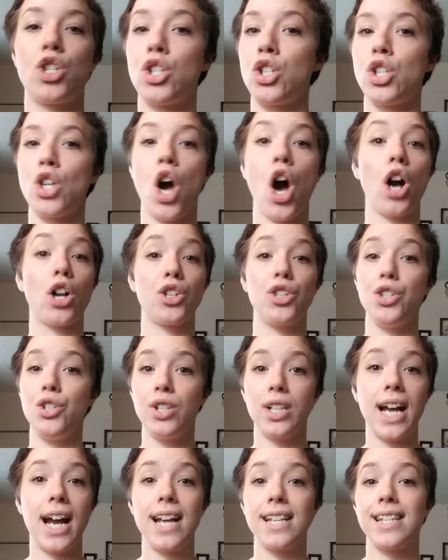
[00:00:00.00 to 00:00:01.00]
talk to you
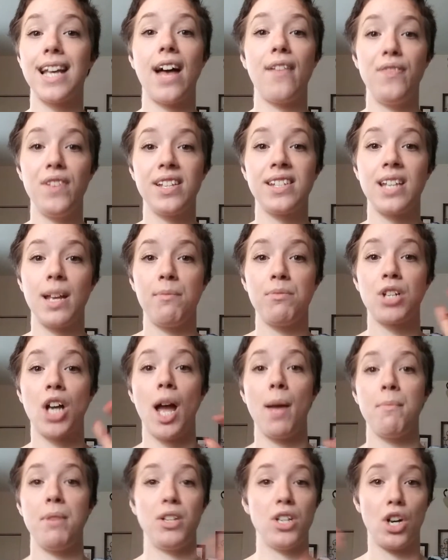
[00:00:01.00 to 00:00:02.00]
guys at the same
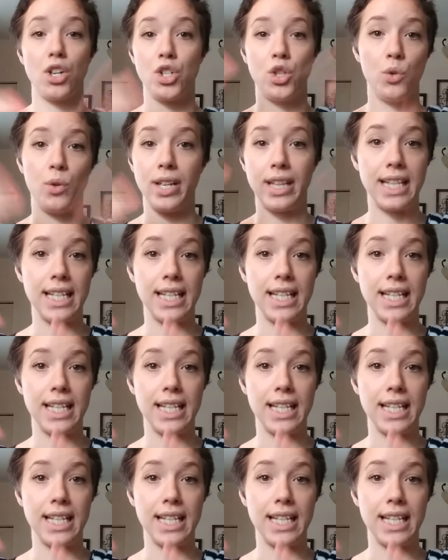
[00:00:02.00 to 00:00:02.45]
time and not doing